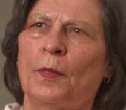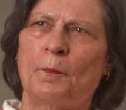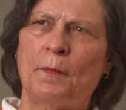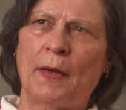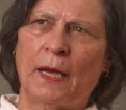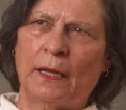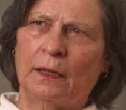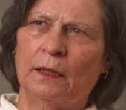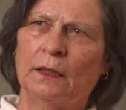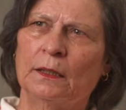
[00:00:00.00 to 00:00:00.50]
the
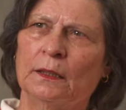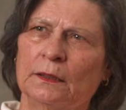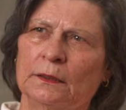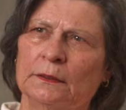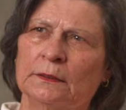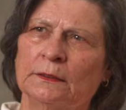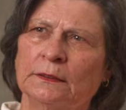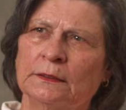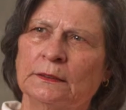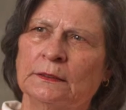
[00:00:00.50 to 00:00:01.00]
metal
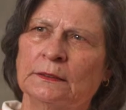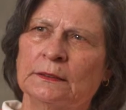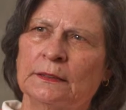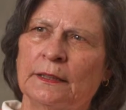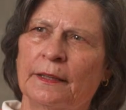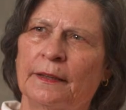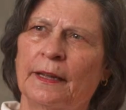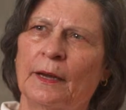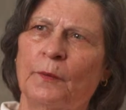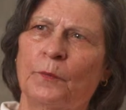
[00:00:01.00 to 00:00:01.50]

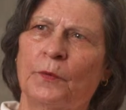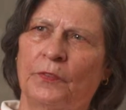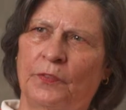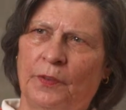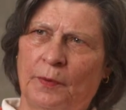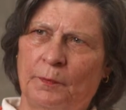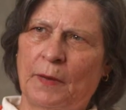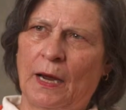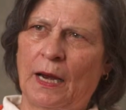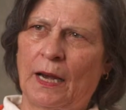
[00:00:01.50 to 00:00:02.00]
that was
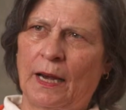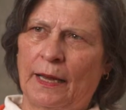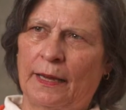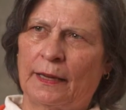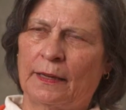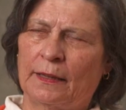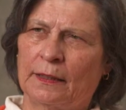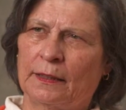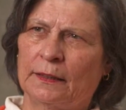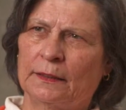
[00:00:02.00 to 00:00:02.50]
in my
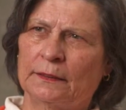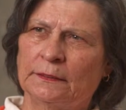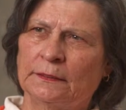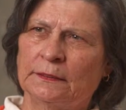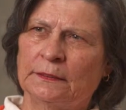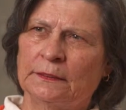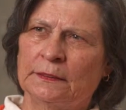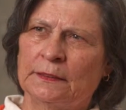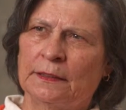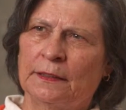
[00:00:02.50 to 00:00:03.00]
leg,
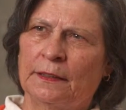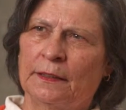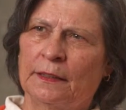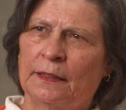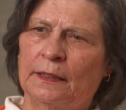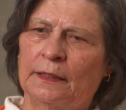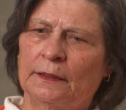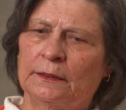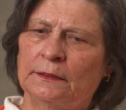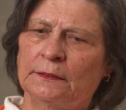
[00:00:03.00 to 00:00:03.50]

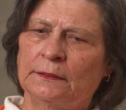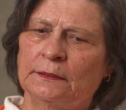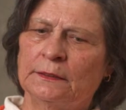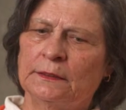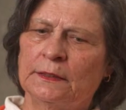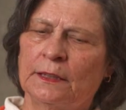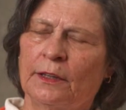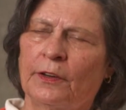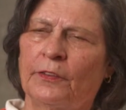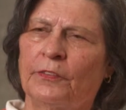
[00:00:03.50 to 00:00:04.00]

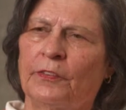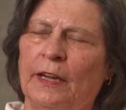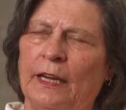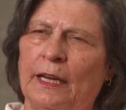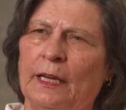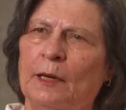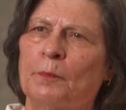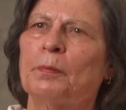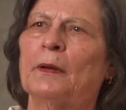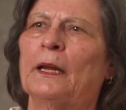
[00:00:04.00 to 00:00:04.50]
because they
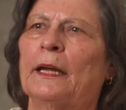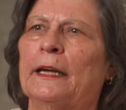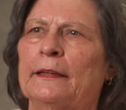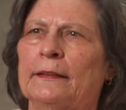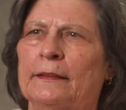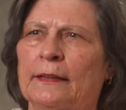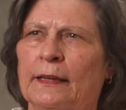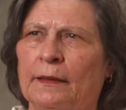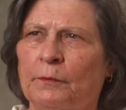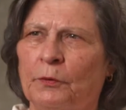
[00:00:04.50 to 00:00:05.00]
had a
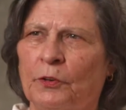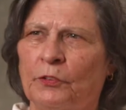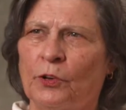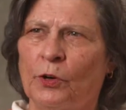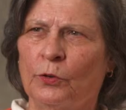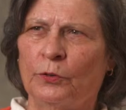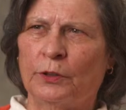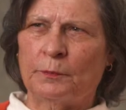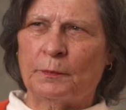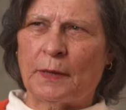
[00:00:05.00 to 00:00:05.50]
plate that was
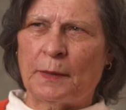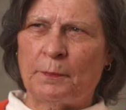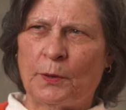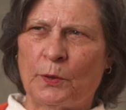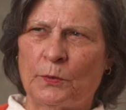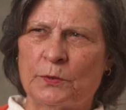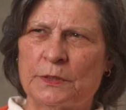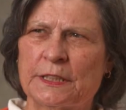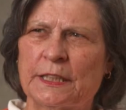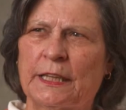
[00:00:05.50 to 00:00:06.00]
holding my
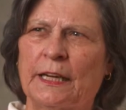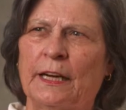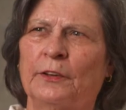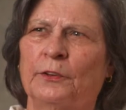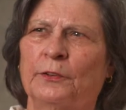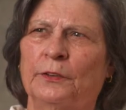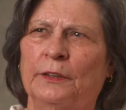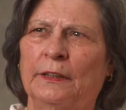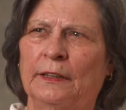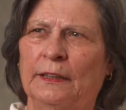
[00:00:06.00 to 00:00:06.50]
bone
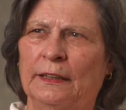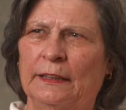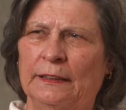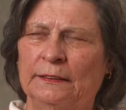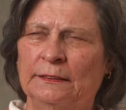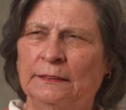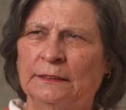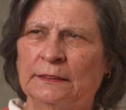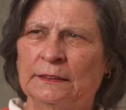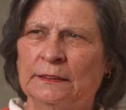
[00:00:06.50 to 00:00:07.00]
together, and I
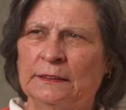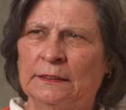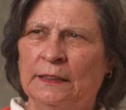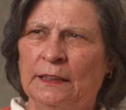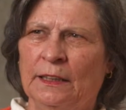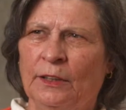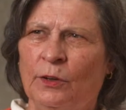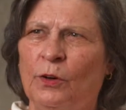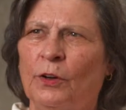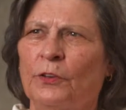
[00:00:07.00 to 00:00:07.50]
had
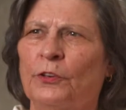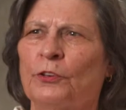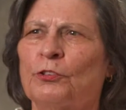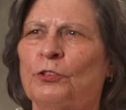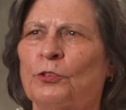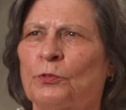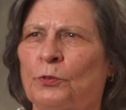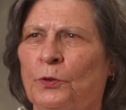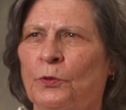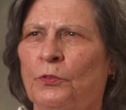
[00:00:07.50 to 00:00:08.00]
all the
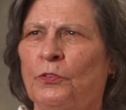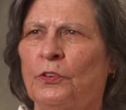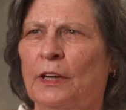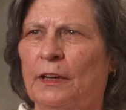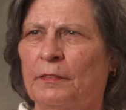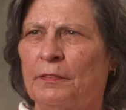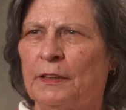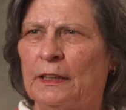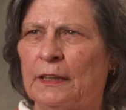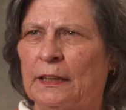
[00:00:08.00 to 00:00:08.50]
screws and
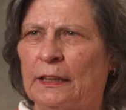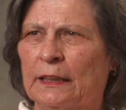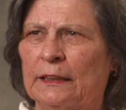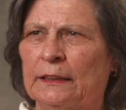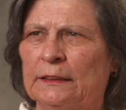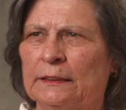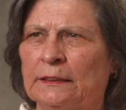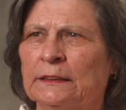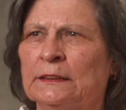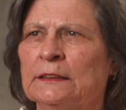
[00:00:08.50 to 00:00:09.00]
everything.
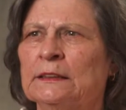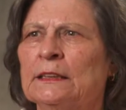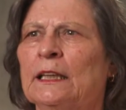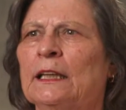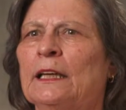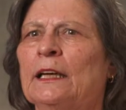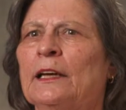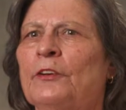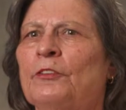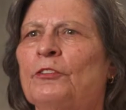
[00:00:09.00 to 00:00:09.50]

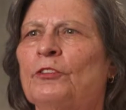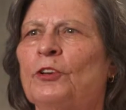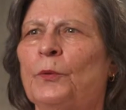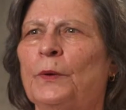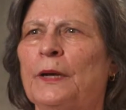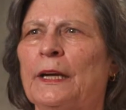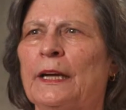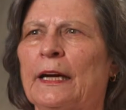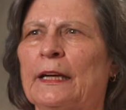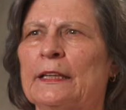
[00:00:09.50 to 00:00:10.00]
So
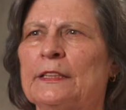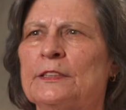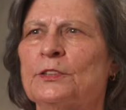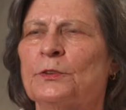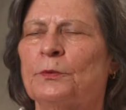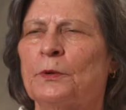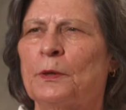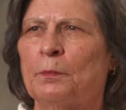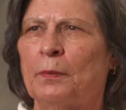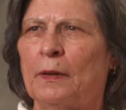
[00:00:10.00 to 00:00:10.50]
we had
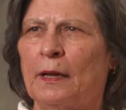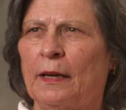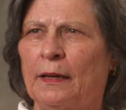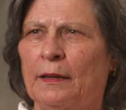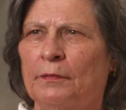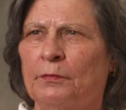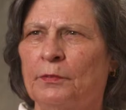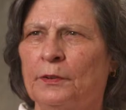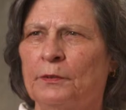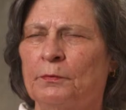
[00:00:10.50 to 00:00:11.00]
to
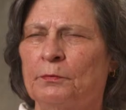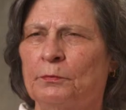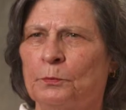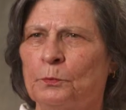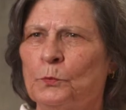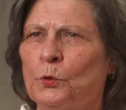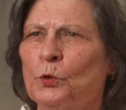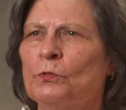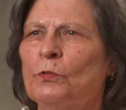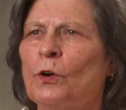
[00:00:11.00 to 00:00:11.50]

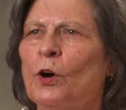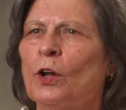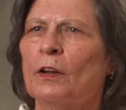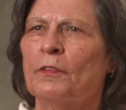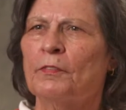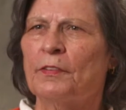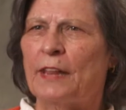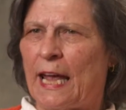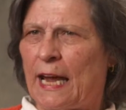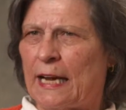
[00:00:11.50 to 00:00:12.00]
remove all
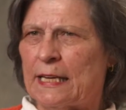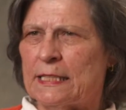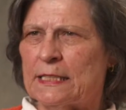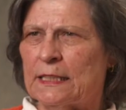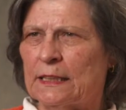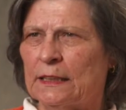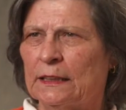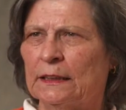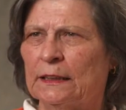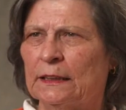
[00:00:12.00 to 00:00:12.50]
of
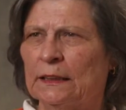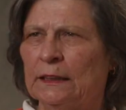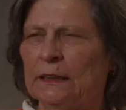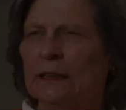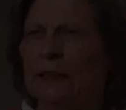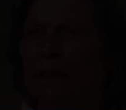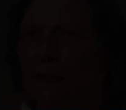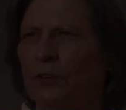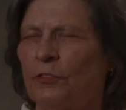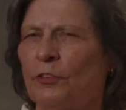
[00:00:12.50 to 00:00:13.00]
that,
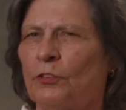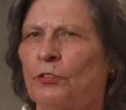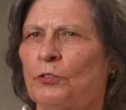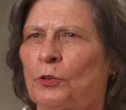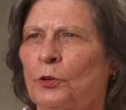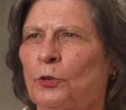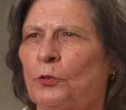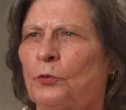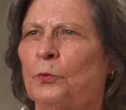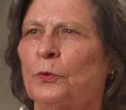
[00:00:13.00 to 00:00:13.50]
because the
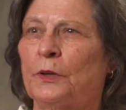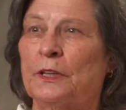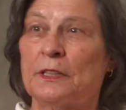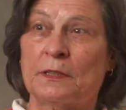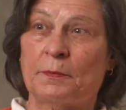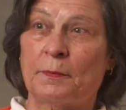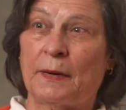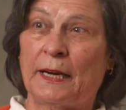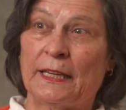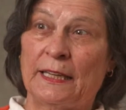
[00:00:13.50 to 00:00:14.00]
screws were
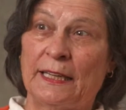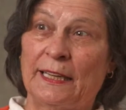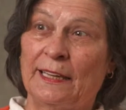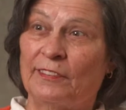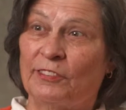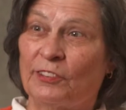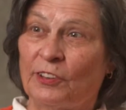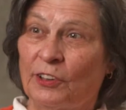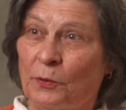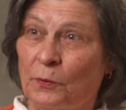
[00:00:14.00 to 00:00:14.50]
into my knee,
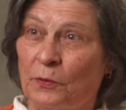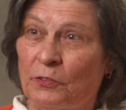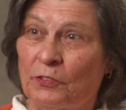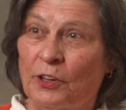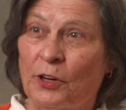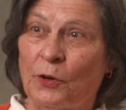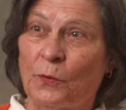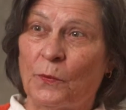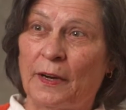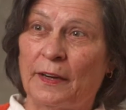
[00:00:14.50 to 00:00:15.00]
so there was
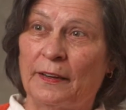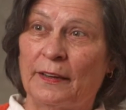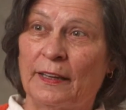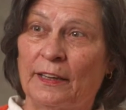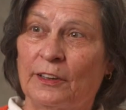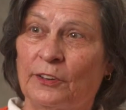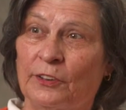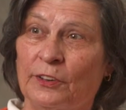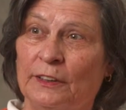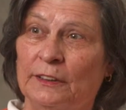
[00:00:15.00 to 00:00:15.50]
no way
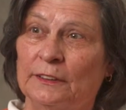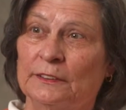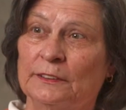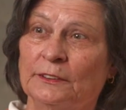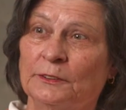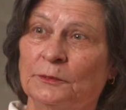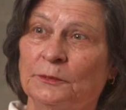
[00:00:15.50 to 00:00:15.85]
they could,